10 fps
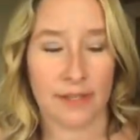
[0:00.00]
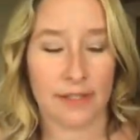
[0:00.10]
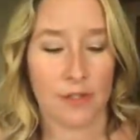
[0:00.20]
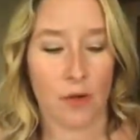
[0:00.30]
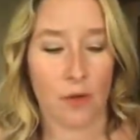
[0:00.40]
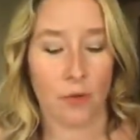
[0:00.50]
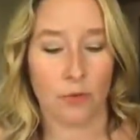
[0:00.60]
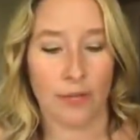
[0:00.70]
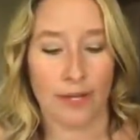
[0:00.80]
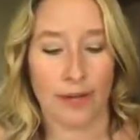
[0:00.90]
And so
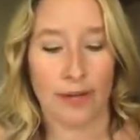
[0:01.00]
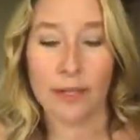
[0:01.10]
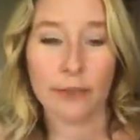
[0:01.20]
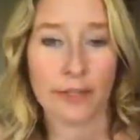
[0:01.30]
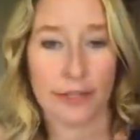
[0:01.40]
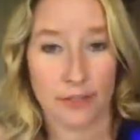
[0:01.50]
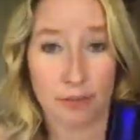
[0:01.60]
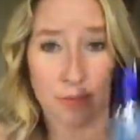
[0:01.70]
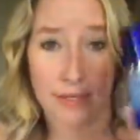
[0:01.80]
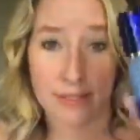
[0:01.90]
like hyaluronic,
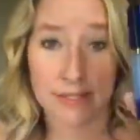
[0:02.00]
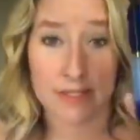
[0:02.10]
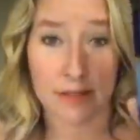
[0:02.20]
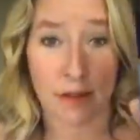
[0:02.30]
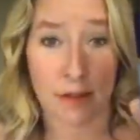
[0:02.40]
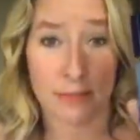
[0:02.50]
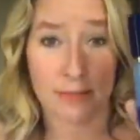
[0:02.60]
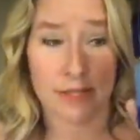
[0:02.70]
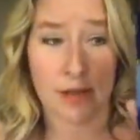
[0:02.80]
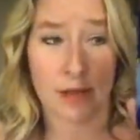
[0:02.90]
so like this
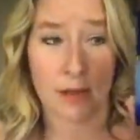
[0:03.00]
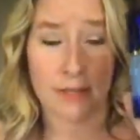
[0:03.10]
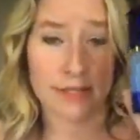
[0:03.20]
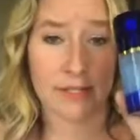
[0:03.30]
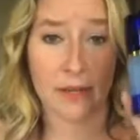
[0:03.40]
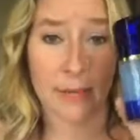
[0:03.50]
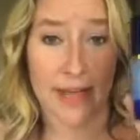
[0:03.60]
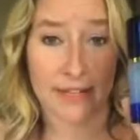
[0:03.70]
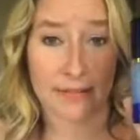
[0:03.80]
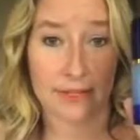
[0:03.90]
comes, it doesn't come
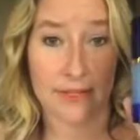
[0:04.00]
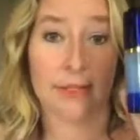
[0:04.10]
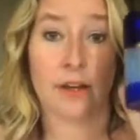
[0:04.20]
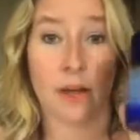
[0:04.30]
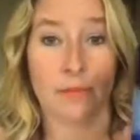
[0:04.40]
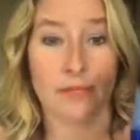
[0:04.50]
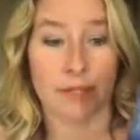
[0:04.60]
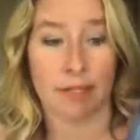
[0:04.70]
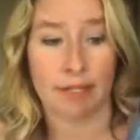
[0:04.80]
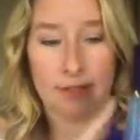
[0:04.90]
activated. It comes
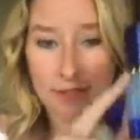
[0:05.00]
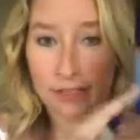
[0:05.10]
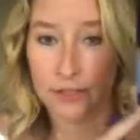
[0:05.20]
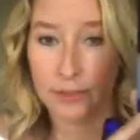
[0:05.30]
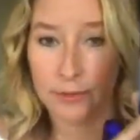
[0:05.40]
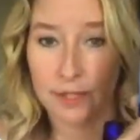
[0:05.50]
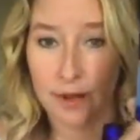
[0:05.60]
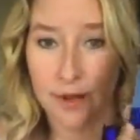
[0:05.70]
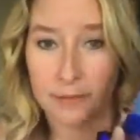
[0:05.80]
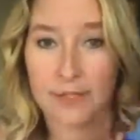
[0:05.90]
like, it's clear when it
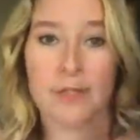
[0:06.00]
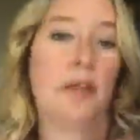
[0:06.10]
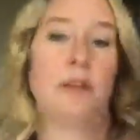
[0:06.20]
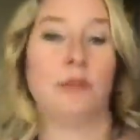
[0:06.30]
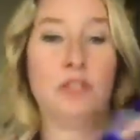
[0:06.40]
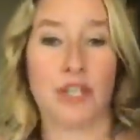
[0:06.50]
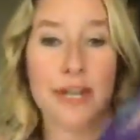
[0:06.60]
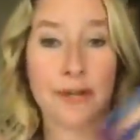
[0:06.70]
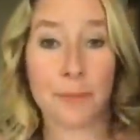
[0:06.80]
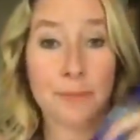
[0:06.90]
comes, you shake
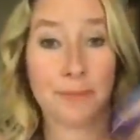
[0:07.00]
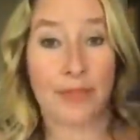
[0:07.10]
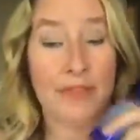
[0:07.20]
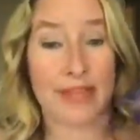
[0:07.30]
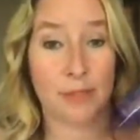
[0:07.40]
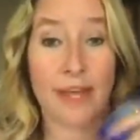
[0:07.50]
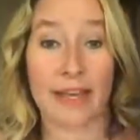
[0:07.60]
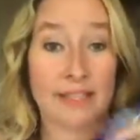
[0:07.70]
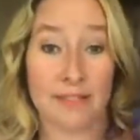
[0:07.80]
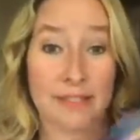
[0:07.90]
it up and that's what
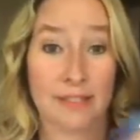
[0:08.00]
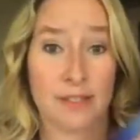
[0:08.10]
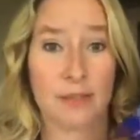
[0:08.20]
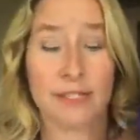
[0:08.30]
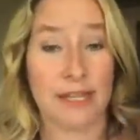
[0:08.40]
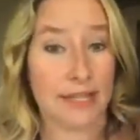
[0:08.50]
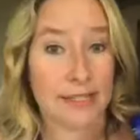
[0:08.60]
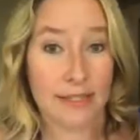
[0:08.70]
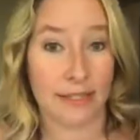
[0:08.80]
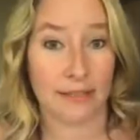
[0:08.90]
activates it. So it's not
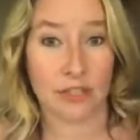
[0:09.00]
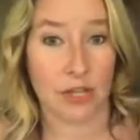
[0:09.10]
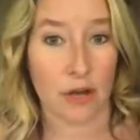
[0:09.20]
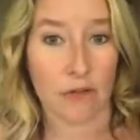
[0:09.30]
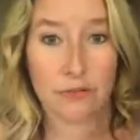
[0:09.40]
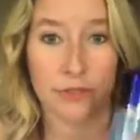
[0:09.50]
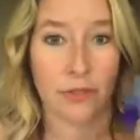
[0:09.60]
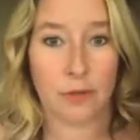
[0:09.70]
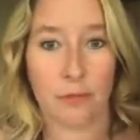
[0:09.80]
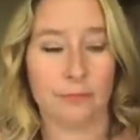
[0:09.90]
sitting on the shelf, you
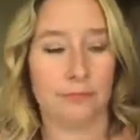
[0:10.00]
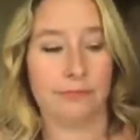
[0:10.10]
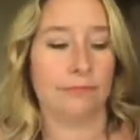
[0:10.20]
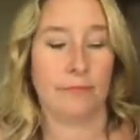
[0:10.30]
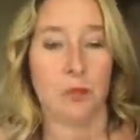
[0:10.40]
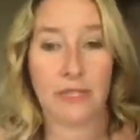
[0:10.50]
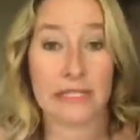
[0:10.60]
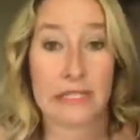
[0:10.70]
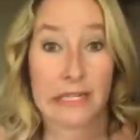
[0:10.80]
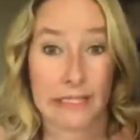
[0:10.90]
know, doing
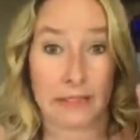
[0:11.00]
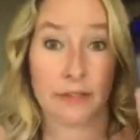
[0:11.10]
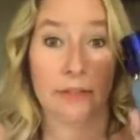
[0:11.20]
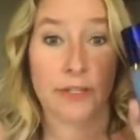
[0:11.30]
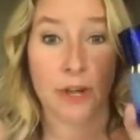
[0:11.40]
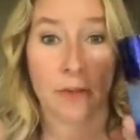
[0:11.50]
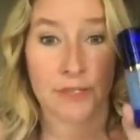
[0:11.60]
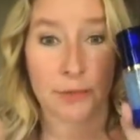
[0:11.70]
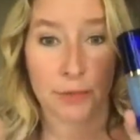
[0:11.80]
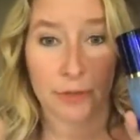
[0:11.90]
its thing. It literally comes
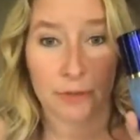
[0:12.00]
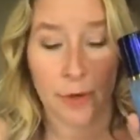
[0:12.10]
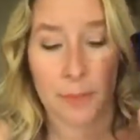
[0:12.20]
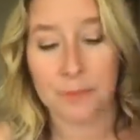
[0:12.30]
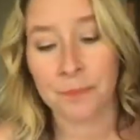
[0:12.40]
in a pure form.